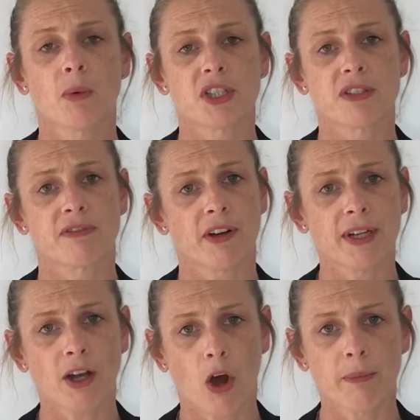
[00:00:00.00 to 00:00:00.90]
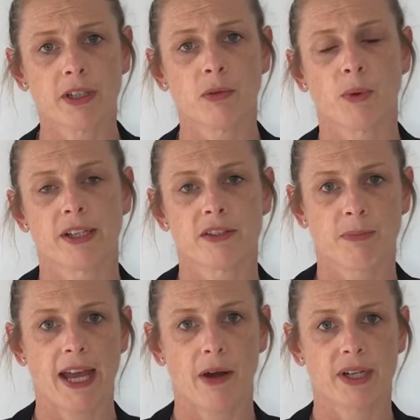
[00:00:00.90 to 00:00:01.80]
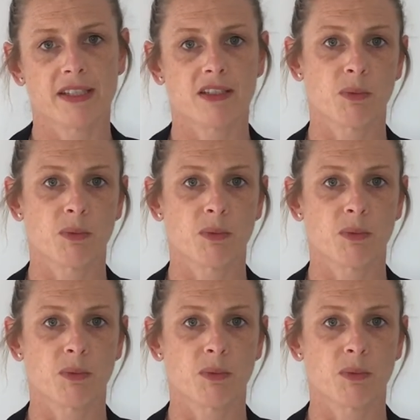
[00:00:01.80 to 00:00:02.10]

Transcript: which is very common when power is